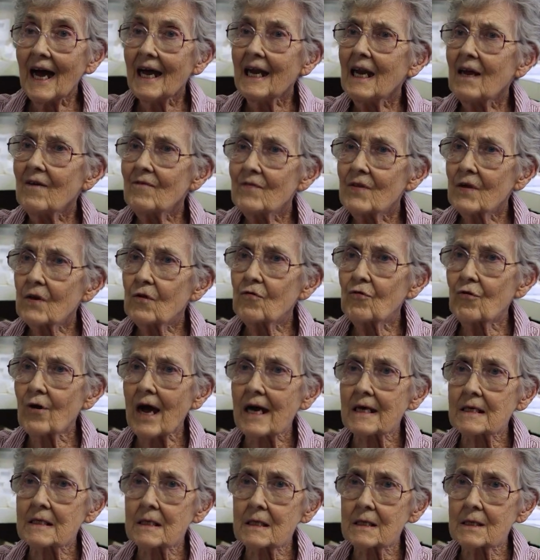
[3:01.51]
I love the
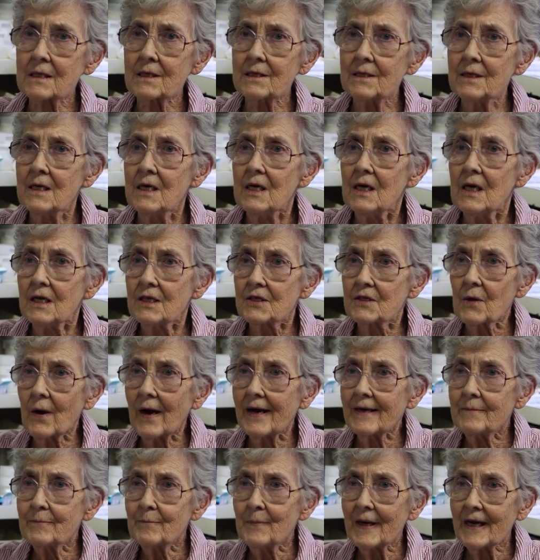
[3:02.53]
crust, so
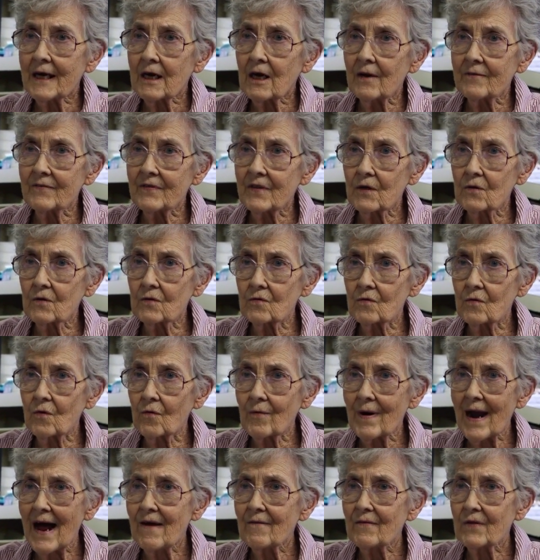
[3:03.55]
I pick up it
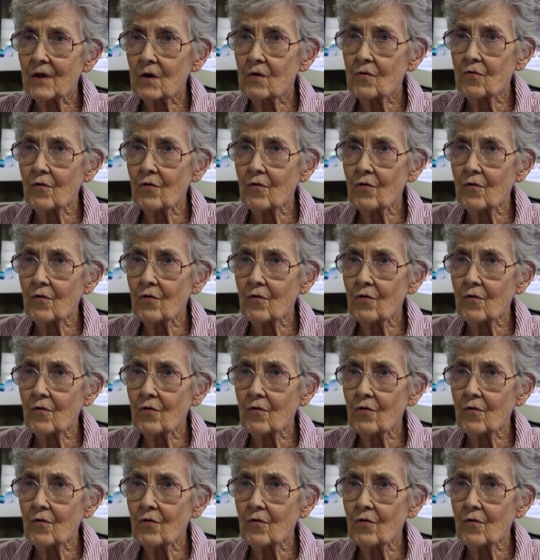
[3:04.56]
around the